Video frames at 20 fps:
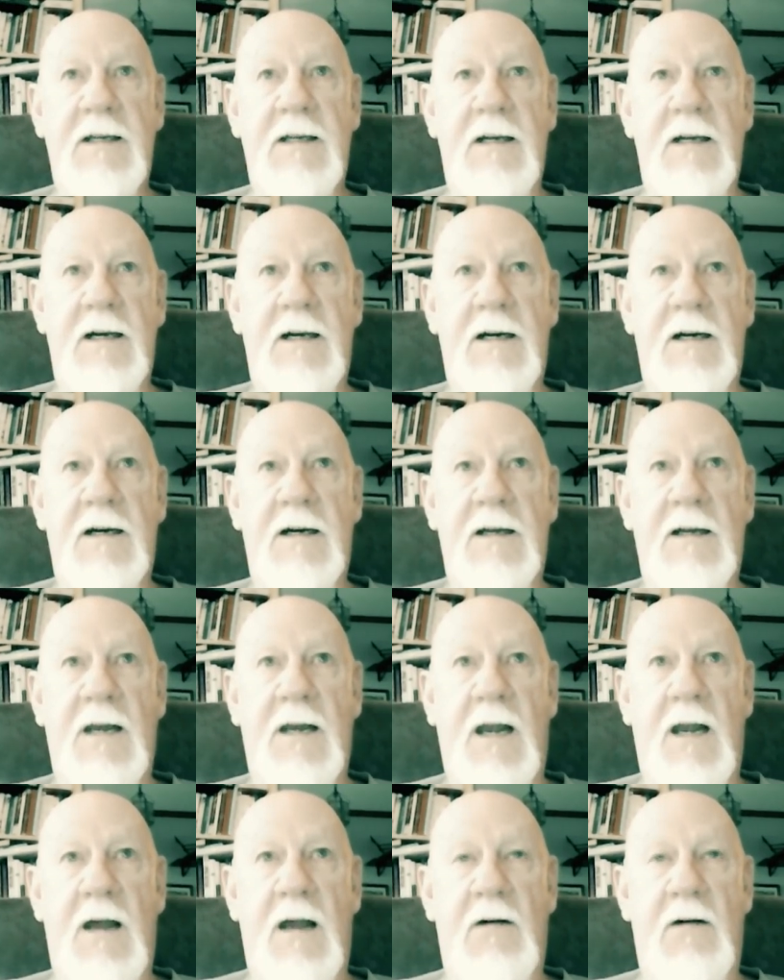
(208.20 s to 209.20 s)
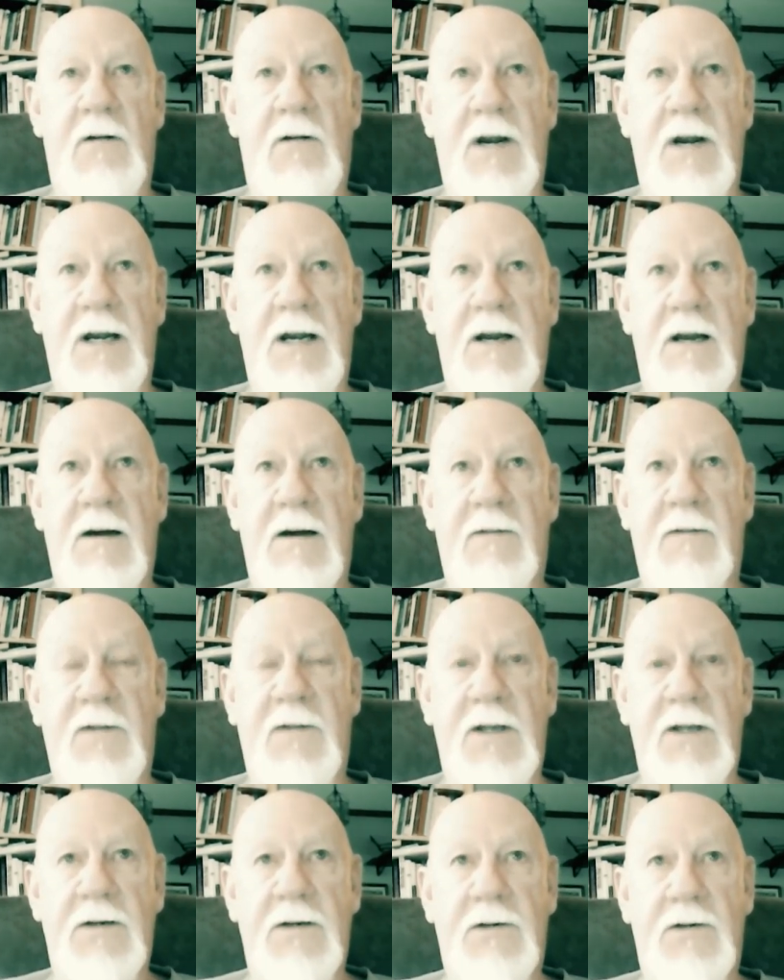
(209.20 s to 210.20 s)
long enough
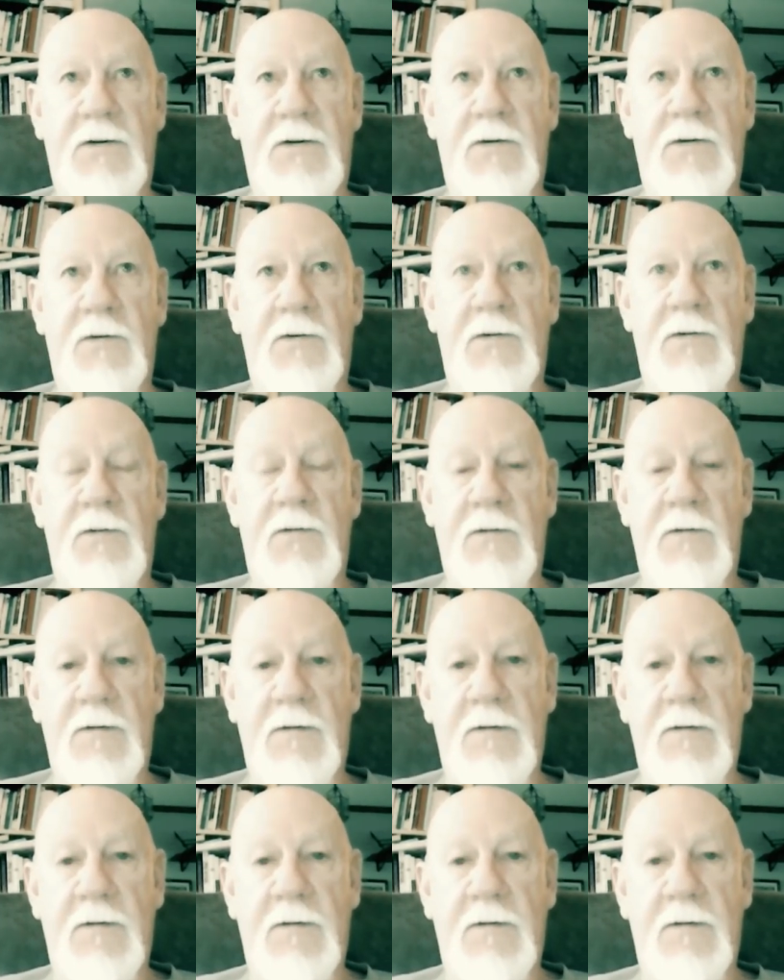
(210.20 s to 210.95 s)
to